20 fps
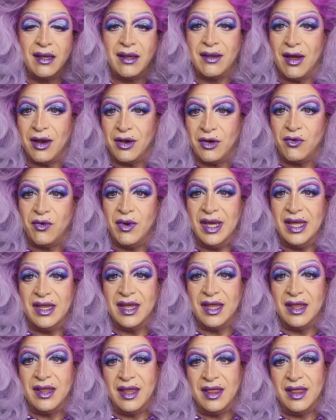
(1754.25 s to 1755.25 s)
cut
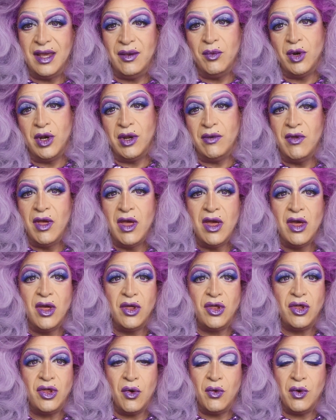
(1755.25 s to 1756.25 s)
crease and then they would have
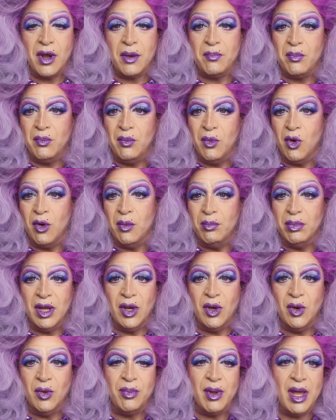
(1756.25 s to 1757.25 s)
showed up more
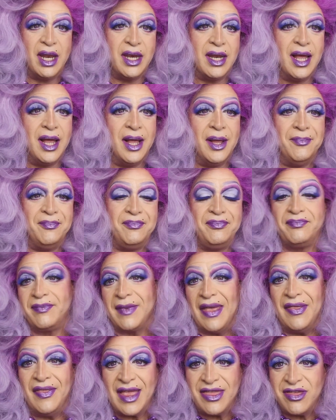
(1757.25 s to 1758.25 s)
blue, but um,
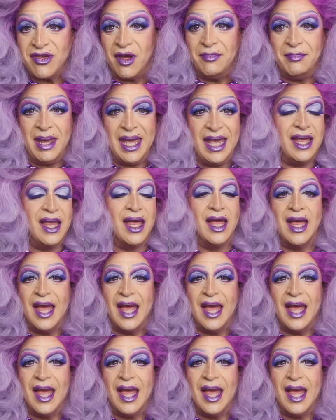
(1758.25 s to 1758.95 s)
that's on me.